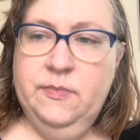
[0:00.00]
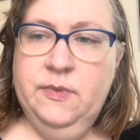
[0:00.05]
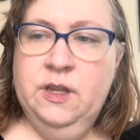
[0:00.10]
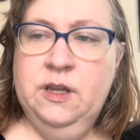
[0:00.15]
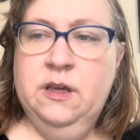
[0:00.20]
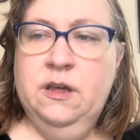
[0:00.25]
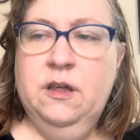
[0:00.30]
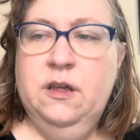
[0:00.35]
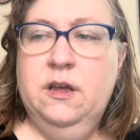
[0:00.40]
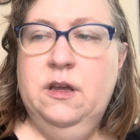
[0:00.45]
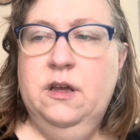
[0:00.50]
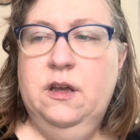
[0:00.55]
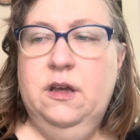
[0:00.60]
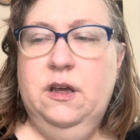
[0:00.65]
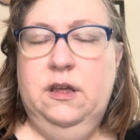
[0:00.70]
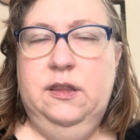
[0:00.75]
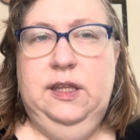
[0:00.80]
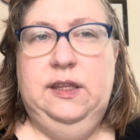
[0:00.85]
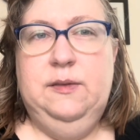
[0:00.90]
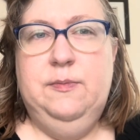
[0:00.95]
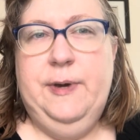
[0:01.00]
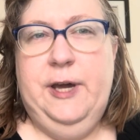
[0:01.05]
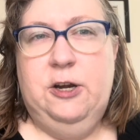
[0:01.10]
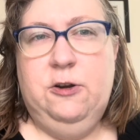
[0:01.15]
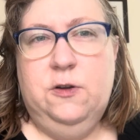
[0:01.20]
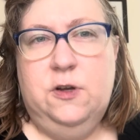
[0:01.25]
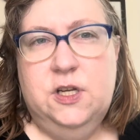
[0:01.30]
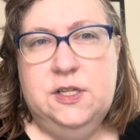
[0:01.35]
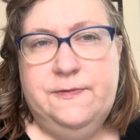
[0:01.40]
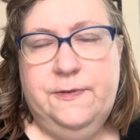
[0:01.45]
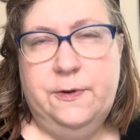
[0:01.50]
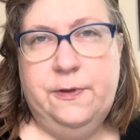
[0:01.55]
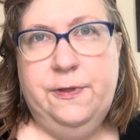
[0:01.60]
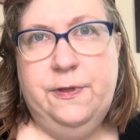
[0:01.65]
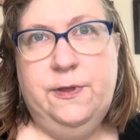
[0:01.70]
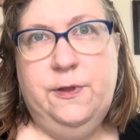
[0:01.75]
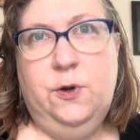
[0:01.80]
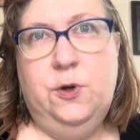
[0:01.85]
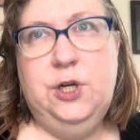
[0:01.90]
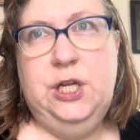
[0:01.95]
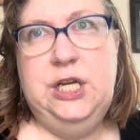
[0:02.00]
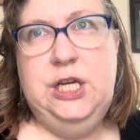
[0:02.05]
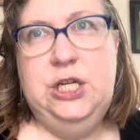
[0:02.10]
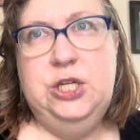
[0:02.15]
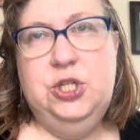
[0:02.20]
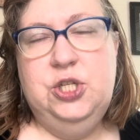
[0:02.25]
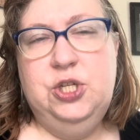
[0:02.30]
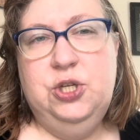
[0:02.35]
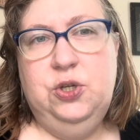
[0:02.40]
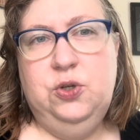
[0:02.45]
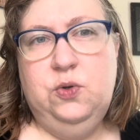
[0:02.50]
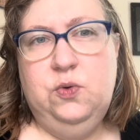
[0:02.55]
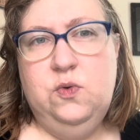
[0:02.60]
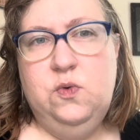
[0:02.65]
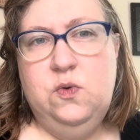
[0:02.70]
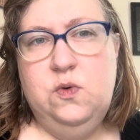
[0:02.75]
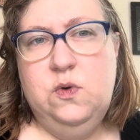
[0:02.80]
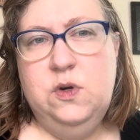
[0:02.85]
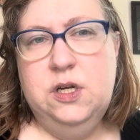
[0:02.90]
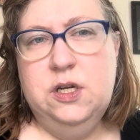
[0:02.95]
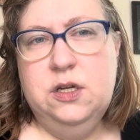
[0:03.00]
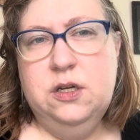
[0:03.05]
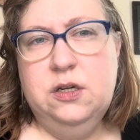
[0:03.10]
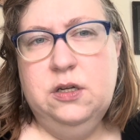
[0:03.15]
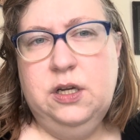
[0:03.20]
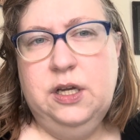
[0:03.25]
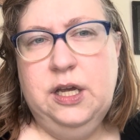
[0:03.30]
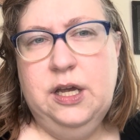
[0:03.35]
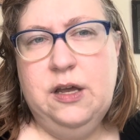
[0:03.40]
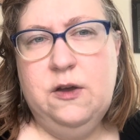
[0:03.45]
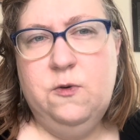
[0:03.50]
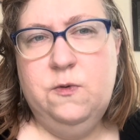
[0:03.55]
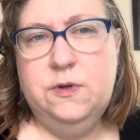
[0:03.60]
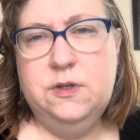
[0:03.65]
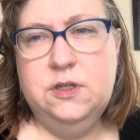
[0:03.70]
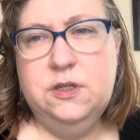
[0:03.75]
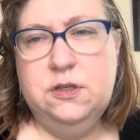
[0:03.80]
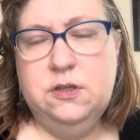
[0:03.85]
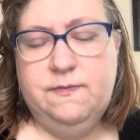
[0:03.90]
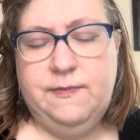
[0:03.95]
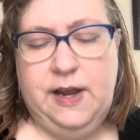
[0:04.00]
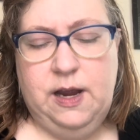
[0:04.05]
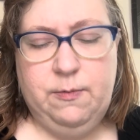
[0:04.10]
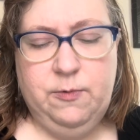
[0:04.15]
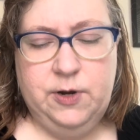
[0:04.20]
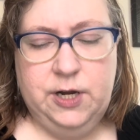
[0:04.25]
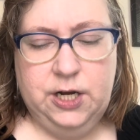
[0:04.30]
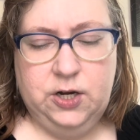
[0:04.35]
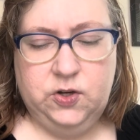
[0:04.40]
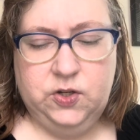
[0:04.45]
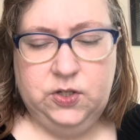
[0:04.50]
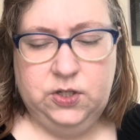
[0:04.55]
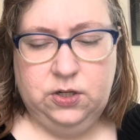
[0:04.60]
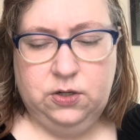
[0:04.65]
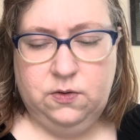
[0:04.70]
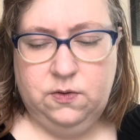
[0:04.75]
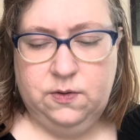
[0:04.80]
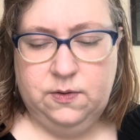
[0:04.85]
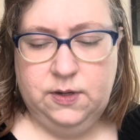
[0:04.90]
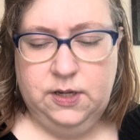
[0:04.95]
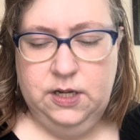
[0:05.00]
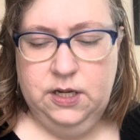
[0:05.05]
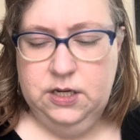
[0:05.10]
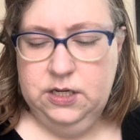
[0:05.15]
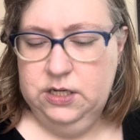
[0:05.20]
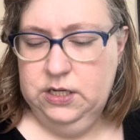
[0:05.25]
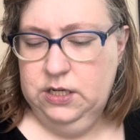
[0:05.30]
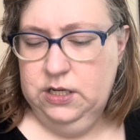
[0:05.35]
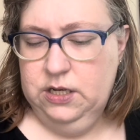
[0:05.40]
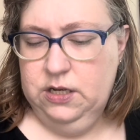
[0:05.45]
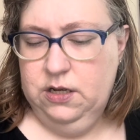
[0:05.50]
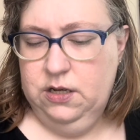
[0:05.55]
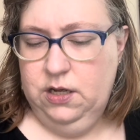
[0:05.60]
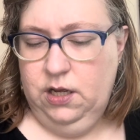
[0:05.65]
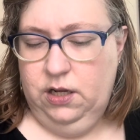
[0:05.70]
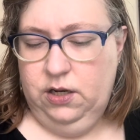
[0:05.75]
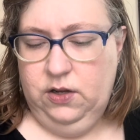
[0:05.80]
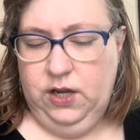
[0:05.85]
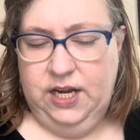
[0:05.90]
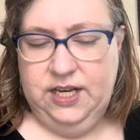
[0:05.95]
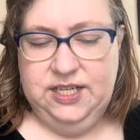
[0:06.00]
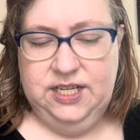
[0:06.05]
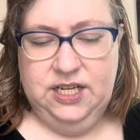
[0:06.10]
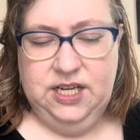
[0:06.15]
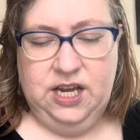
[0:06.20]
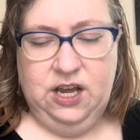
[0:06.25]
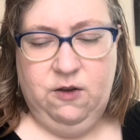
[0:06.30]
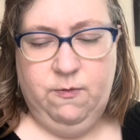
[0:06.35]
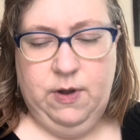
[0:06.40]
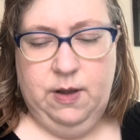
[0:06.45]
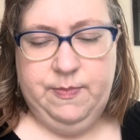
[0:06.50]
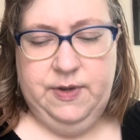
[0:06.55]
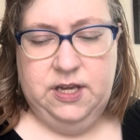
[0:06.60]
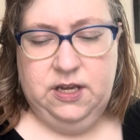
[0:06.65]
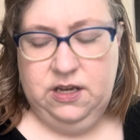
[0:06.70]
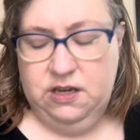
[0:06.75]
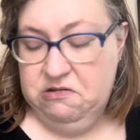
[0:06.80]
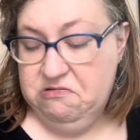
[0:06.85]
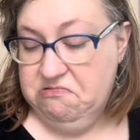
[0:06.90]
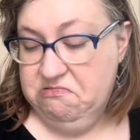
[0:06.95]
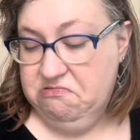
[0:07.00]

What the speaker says: I think the pattern calls for 32 count fabric. So 18 count would be